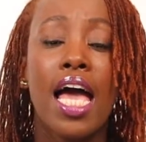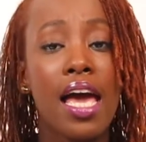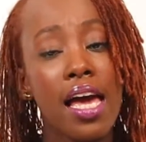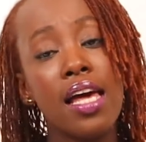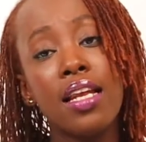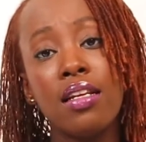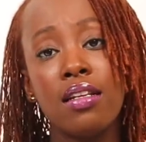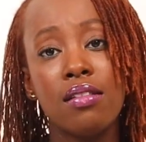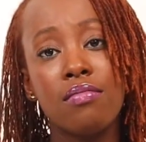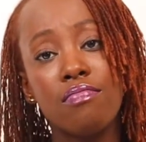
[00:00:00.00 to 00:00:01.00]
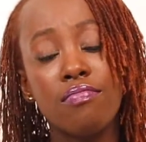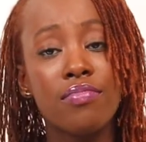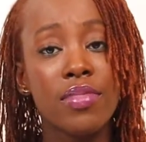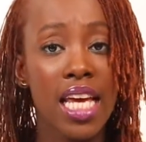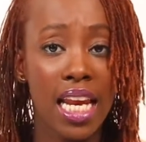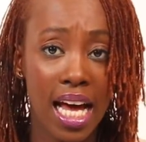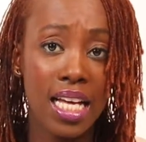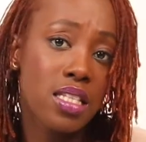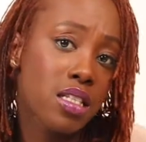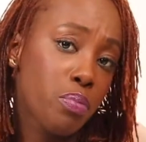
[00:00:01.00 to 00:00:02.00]
and they
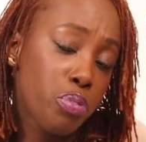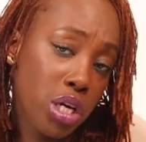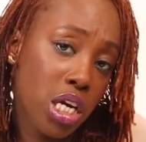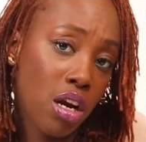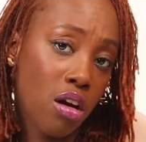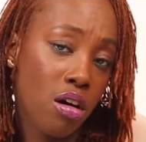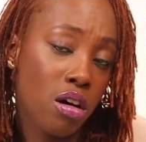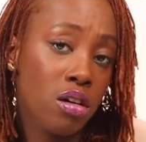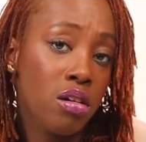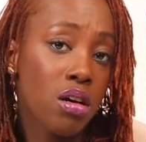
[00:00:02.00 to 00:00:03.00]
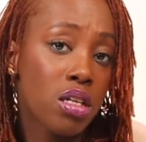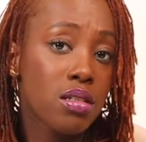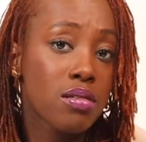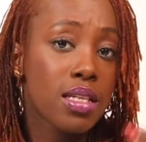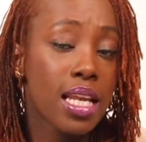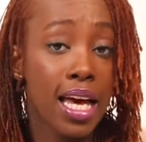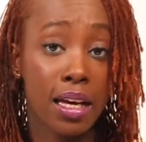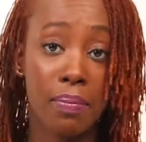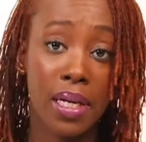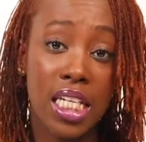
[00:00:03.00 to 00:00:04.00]
last pretty long. Not
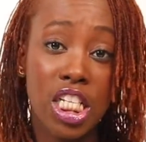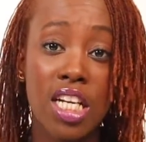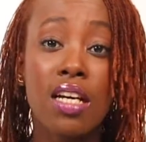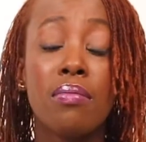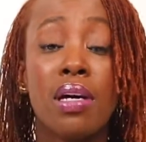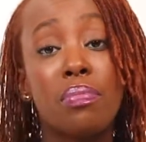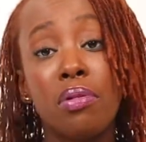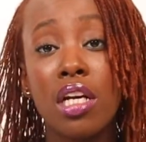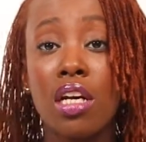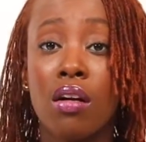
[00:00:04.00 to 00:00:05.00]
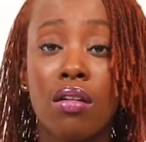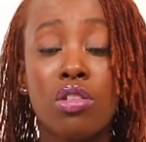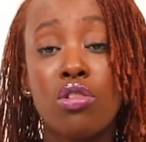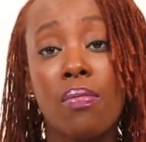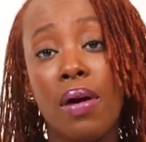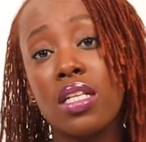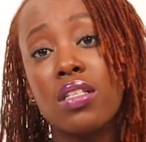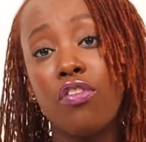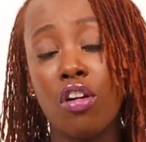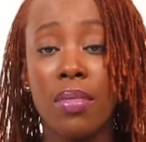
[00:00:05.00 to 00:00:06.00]
like bleaching, but pretty long. 3
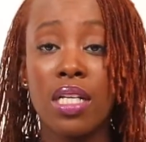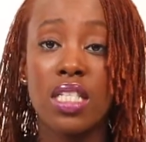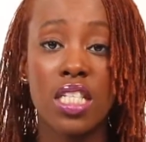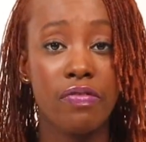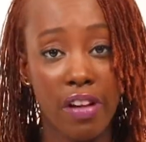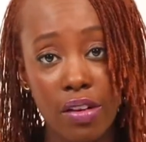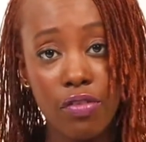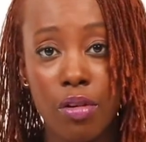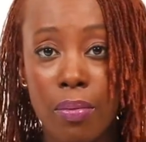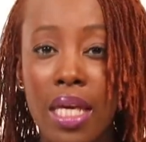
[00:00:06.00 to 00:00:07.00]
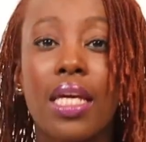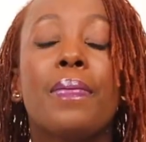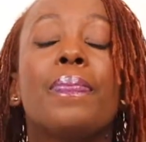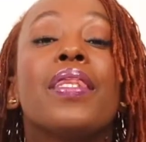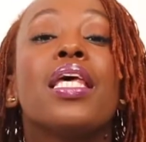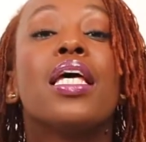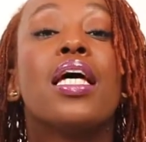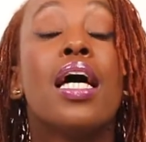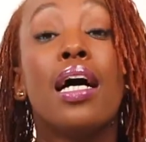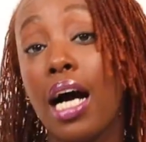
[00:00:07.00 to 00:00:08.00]
months, 4 months is fine for me.
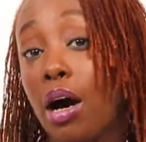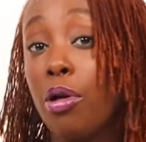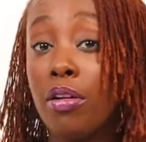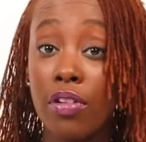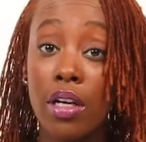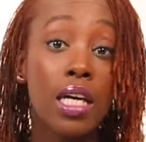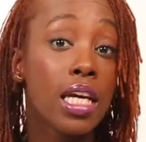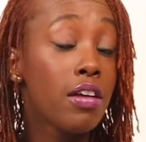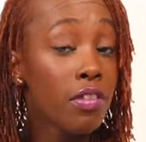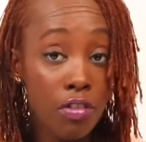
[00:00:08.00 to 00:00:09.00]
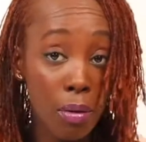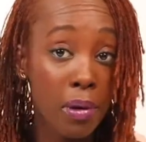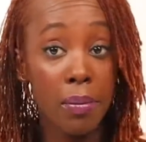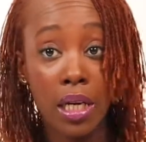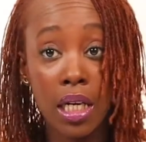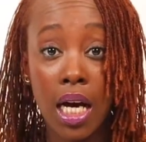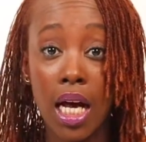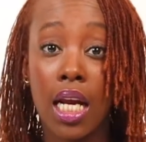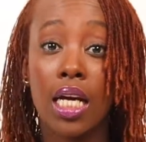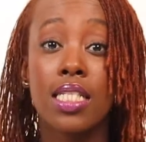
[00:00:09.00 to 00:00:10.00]
However, even for permanent
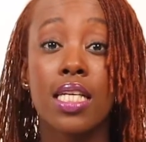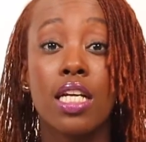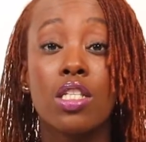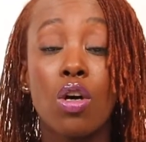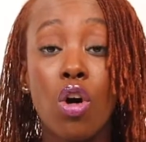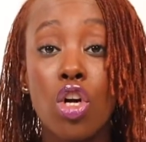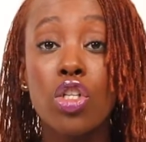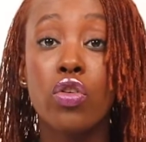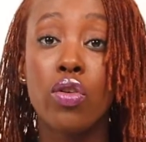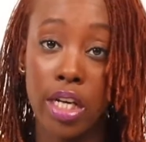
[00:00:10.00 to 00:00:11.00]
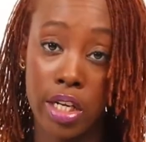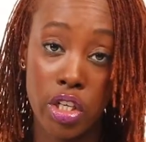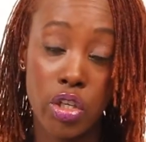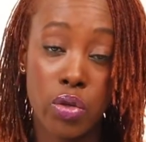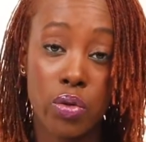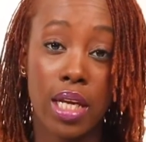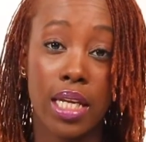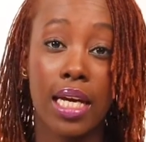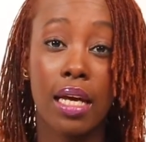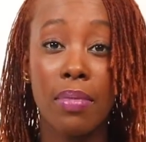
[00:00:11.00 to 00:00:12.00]
color, there is also an issue that
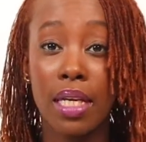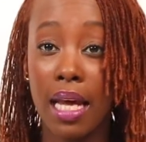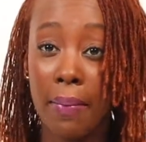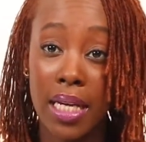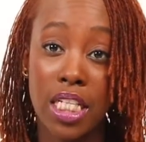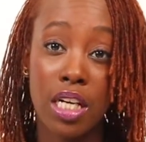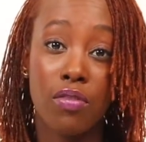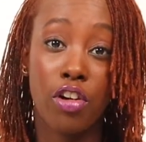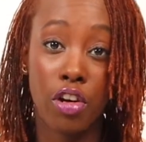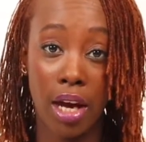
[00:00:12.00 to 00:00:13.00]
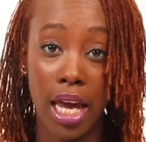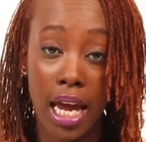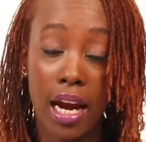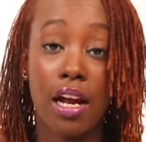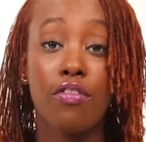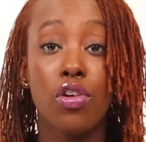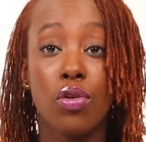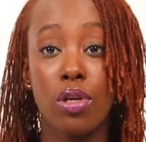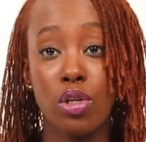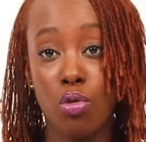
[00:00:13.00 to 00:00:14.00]
they can be damaging for your hair if you
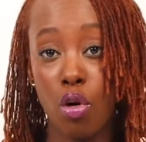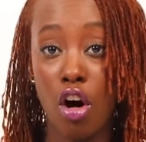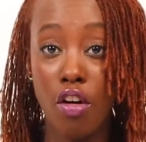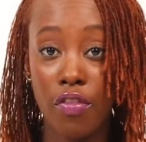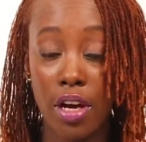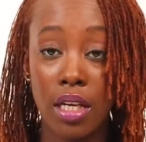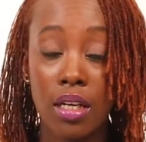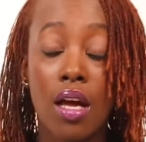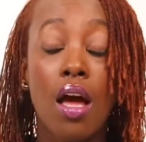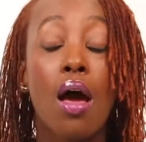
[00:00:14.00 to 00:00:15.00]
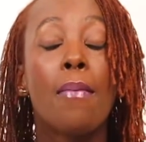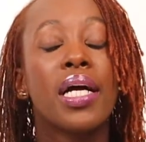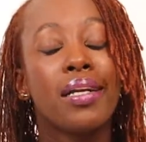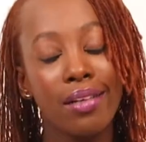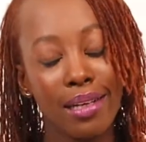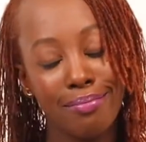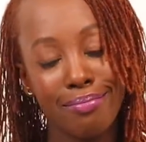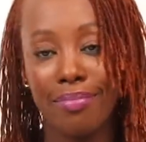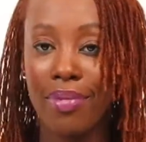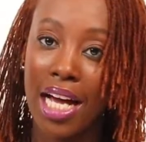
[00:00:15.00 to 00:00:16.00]
do it too often, but not
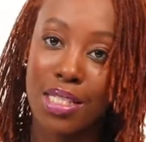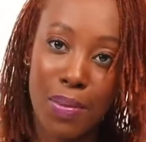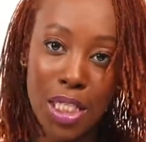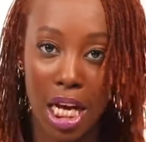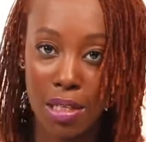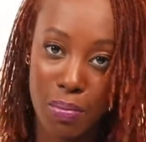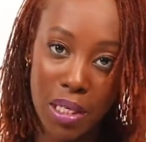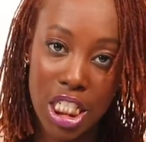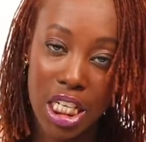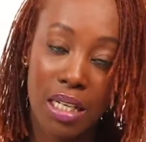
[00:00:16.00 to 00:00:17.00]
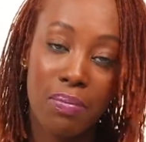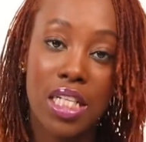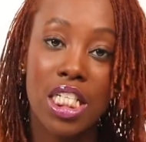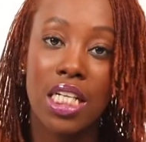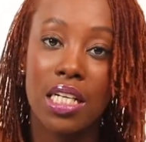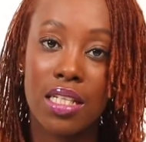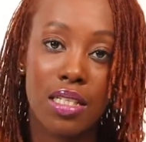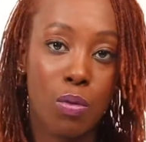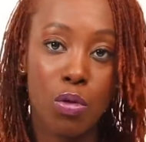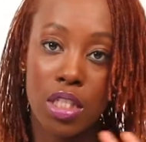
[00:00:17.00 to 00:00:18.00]
as much as bleaching. Bleaching
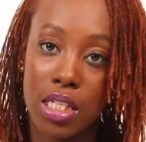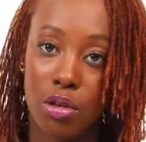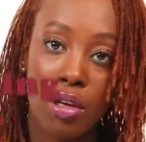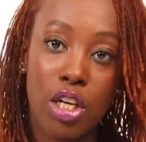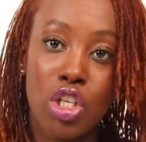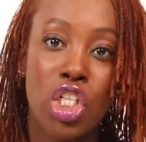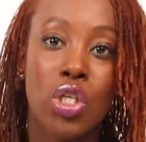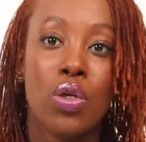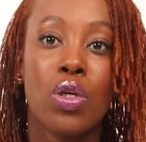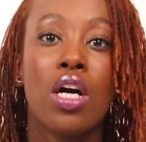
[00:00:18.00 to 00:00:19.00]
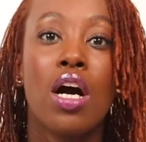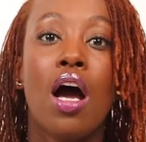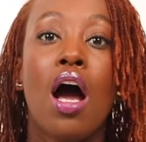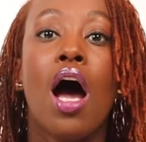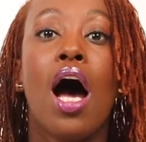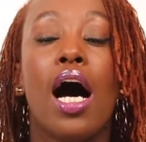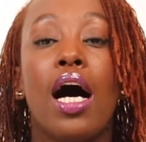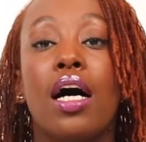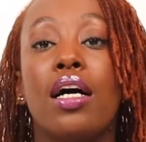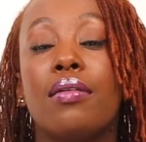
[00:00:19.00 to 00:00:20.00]
is the worst that you can do.
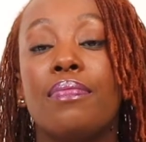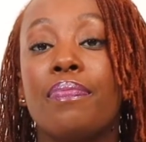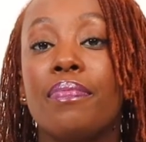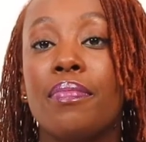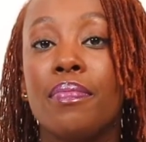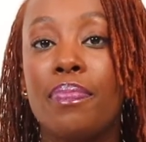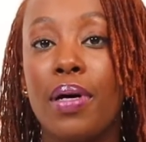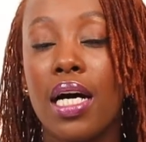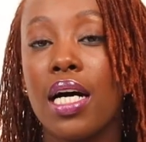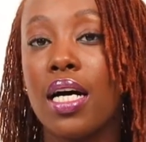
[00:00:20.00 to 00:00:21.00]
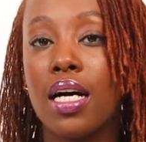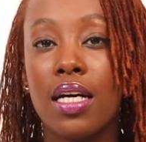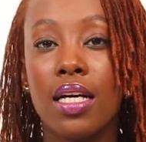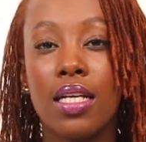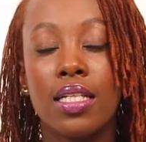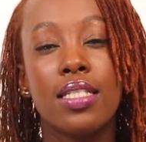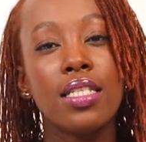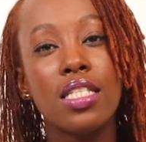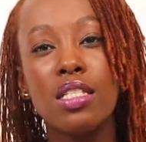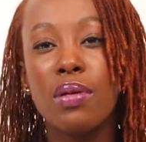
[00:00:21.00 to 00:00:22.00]
But
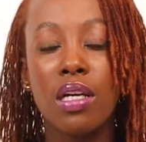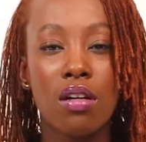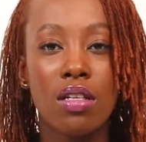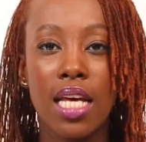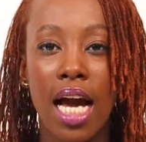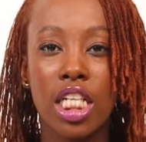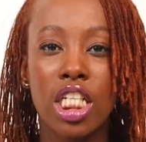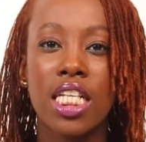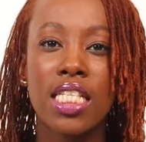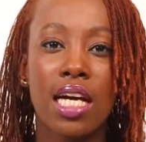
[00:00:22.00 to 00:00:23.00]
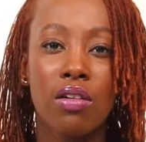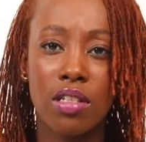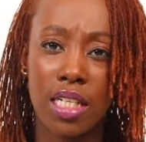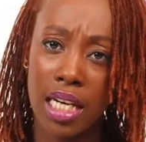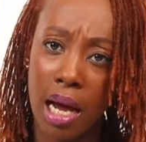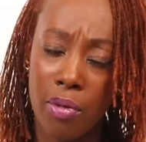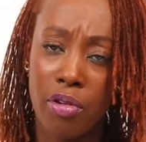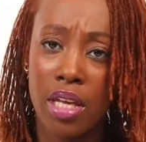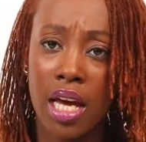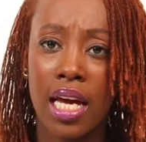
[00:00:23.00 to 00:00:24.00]
this is because actually they contain
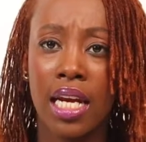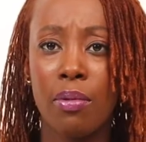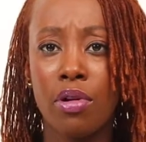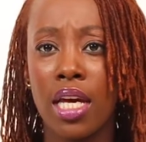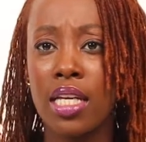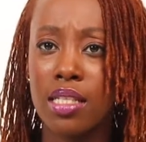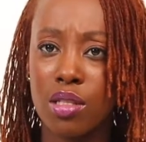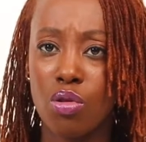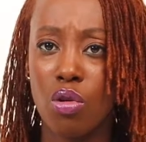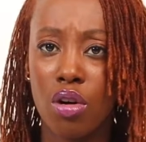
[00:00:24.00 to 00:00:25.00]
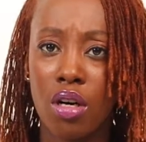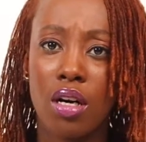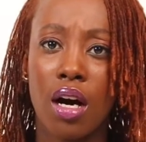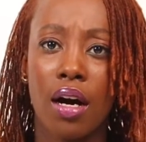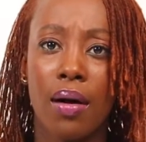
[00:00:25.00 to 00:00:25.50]
ammonia, and ammonia is a strong